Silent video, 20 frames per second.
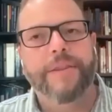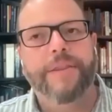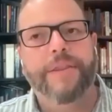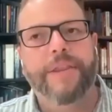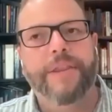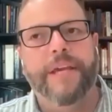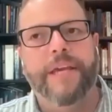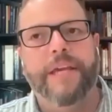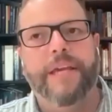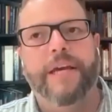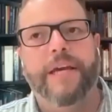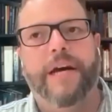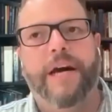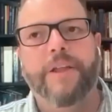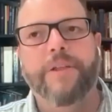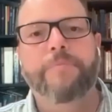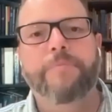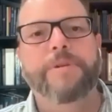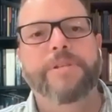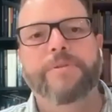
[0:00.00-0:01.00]
The
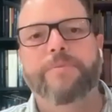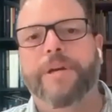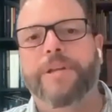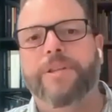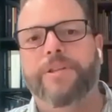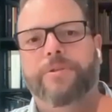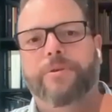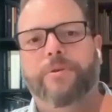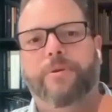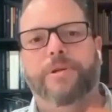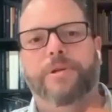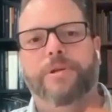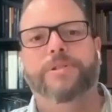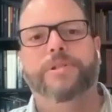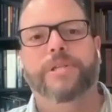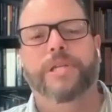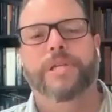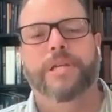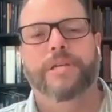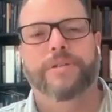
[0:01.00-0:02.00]
other reason why this course
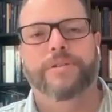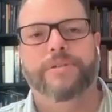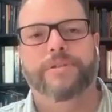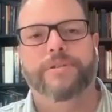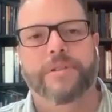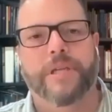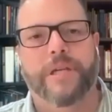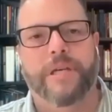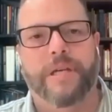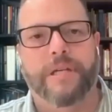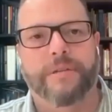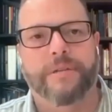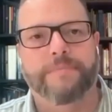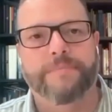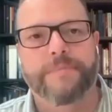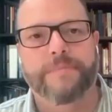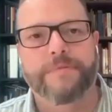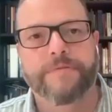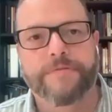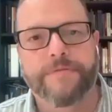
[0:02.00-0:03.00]
is
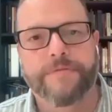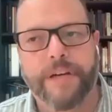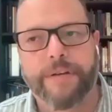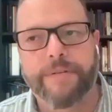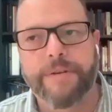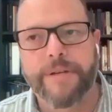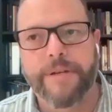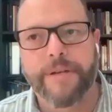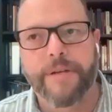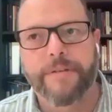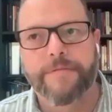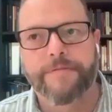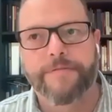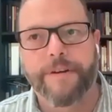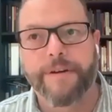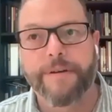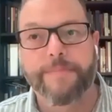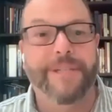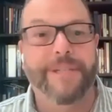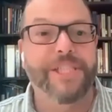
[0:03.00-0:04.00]
very,
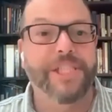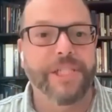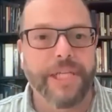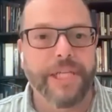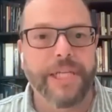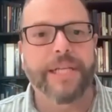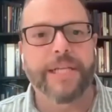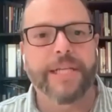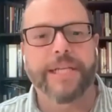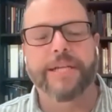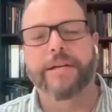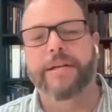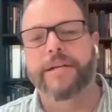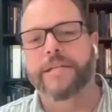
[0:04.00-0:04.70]
very much needed in our